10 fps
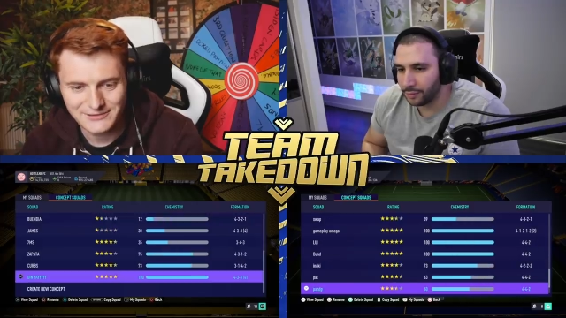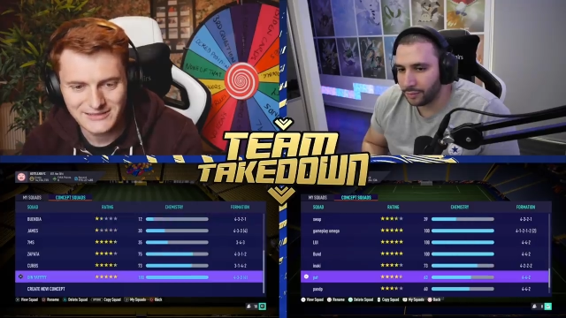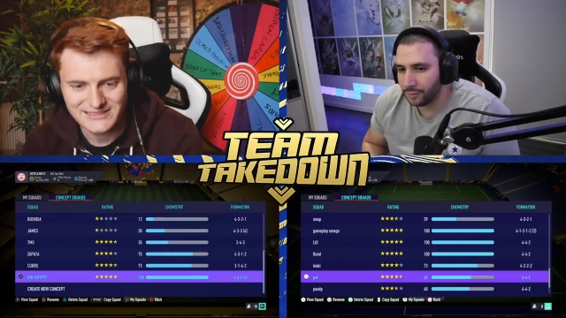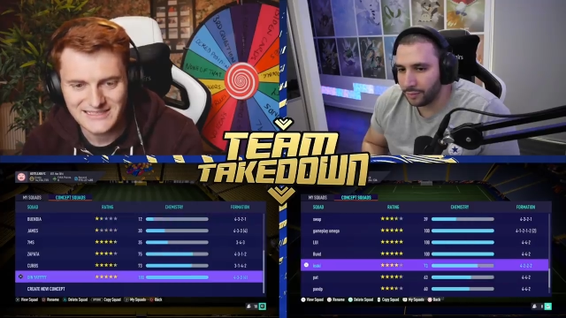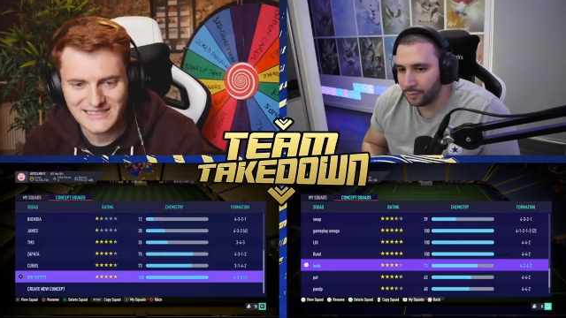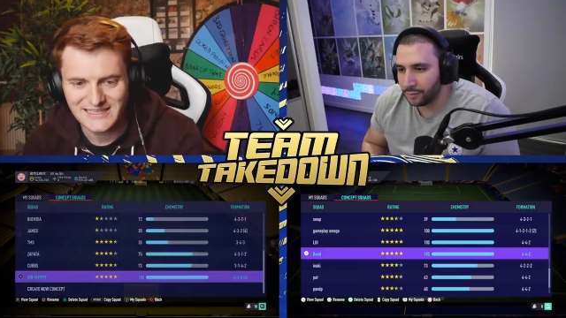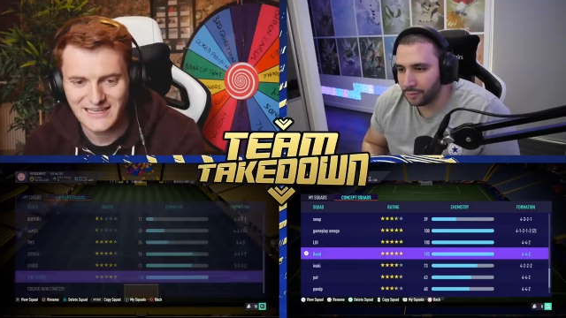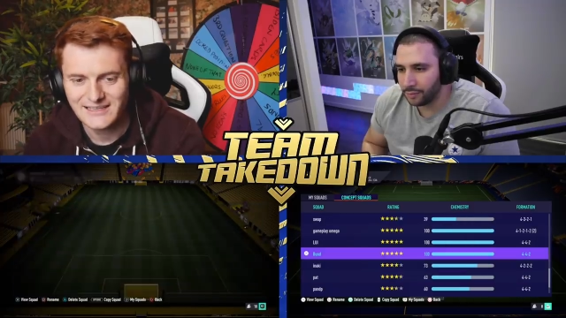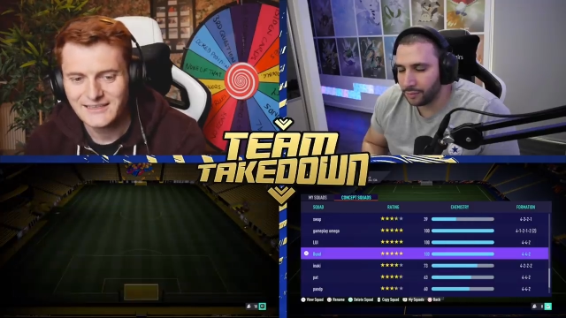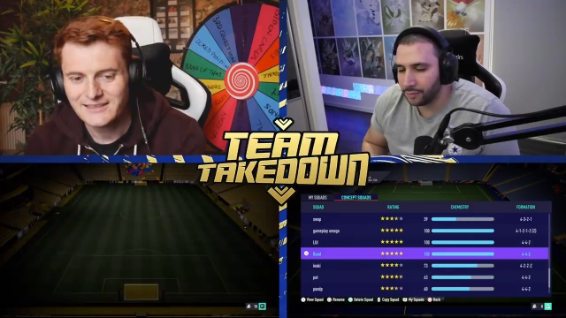Speaker 1: Where's Digne?
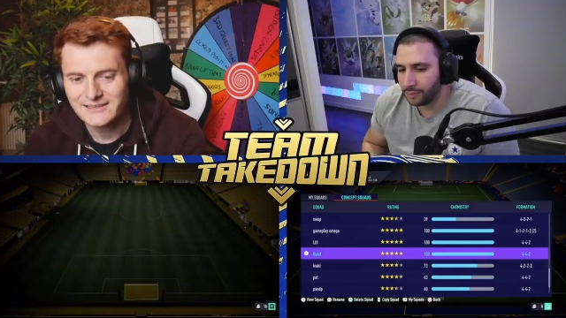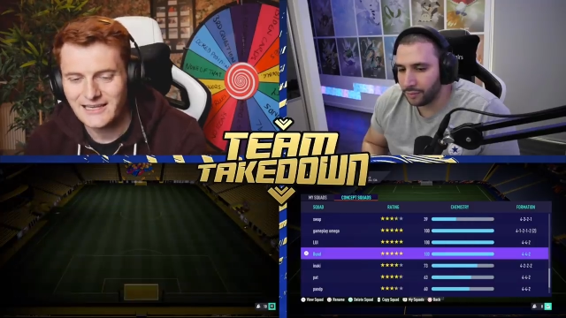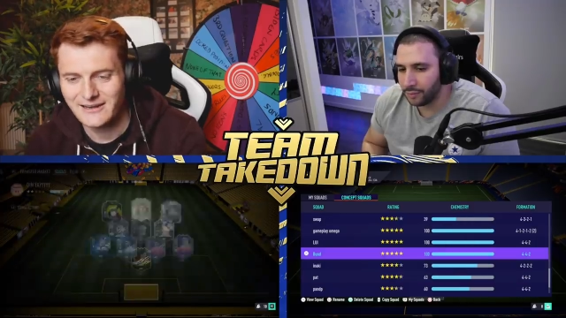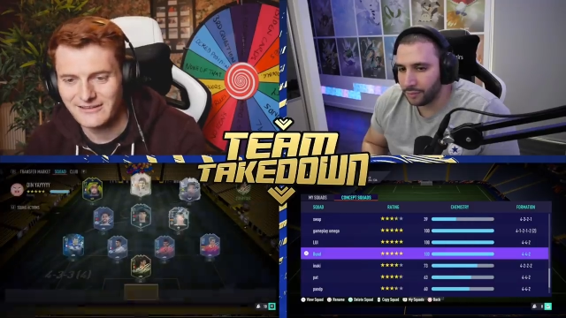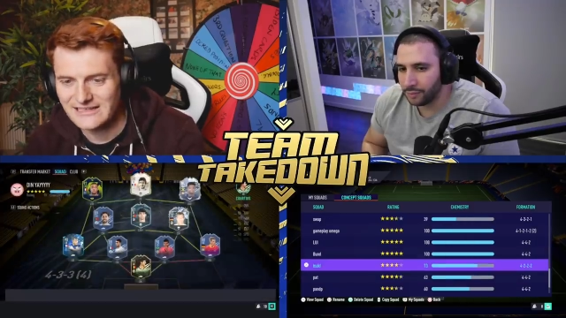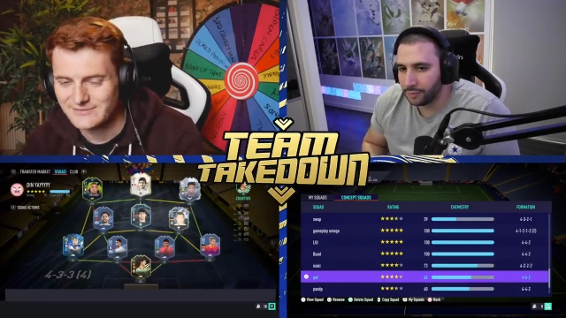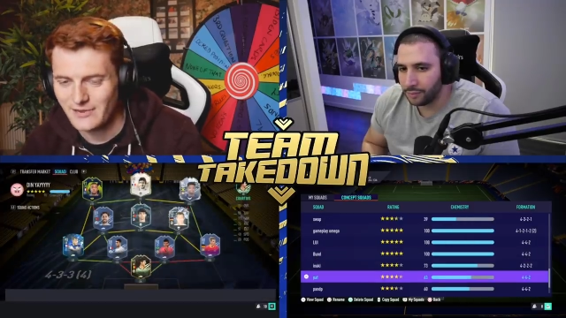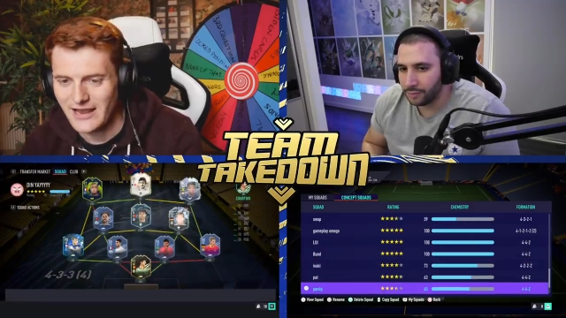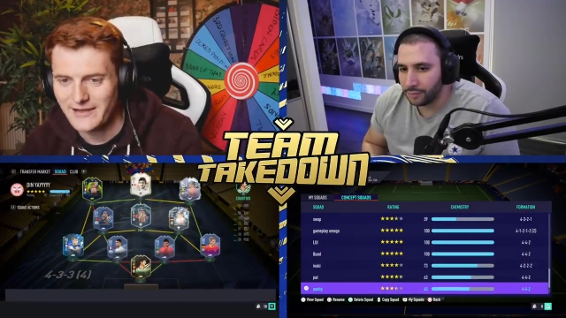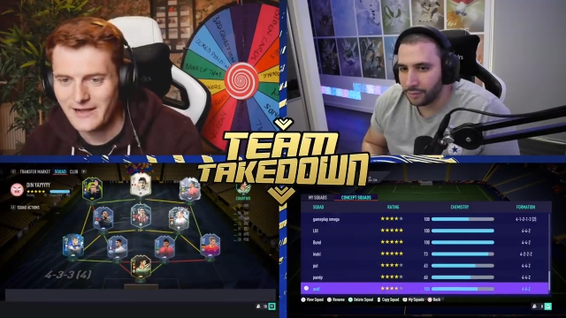There he is.
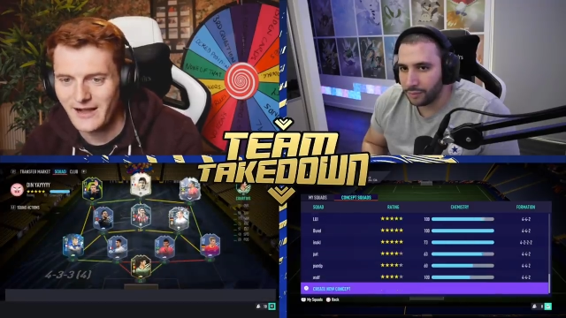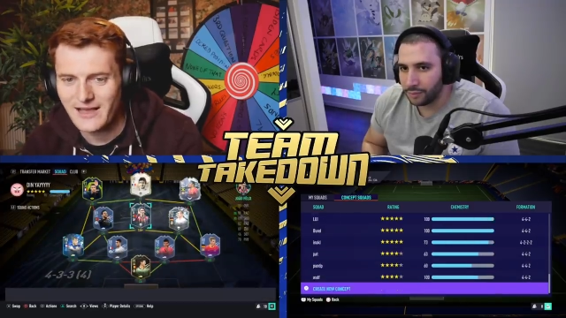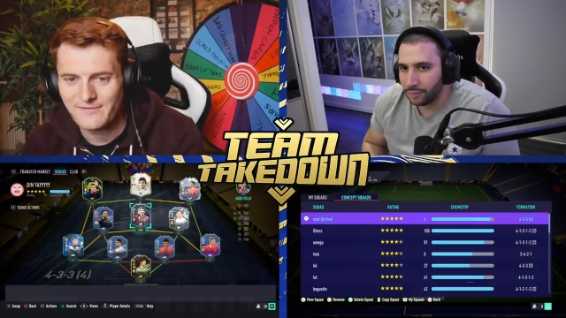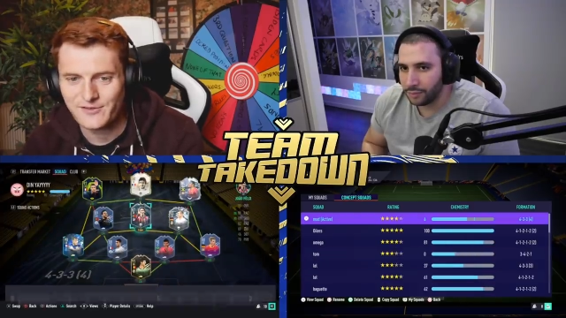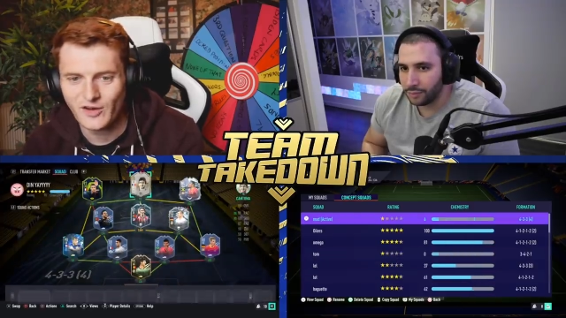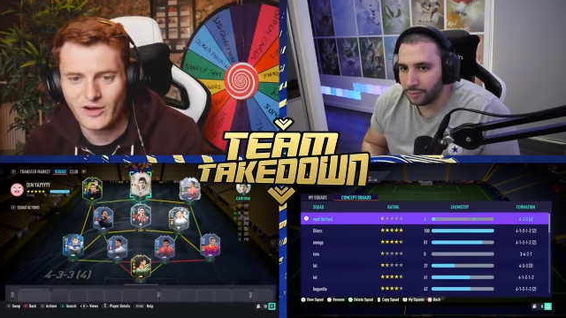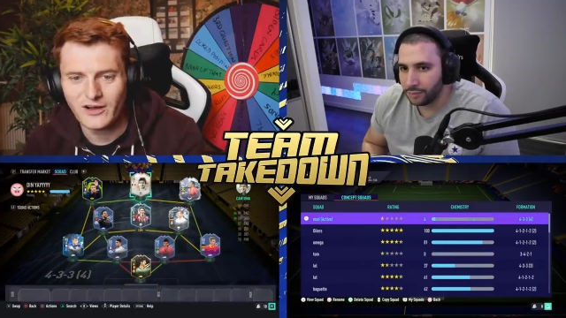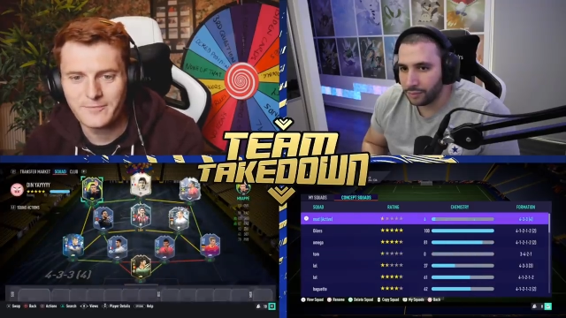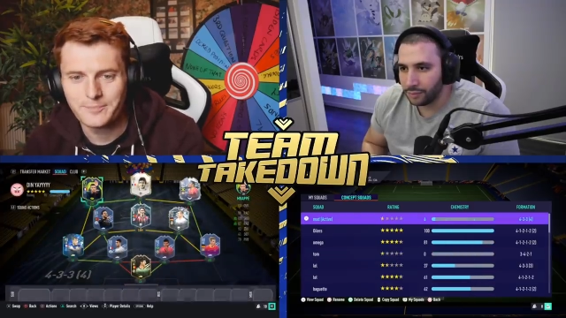Right. I have got